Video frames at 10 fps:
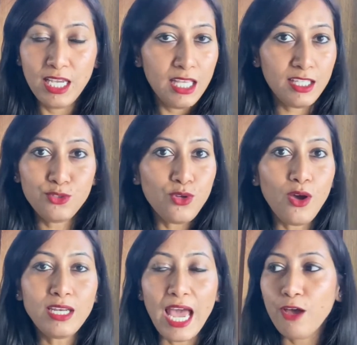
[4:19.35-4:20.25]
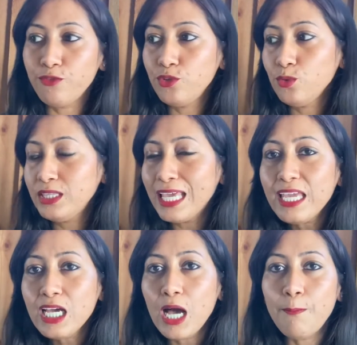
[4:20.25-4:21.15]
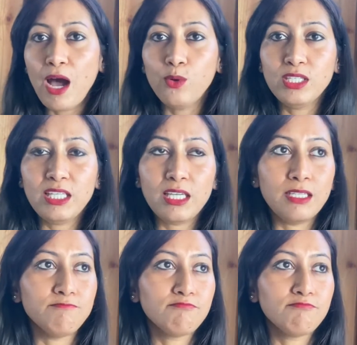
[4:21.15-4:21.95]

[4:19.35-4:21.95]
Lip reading: They do not have to think about the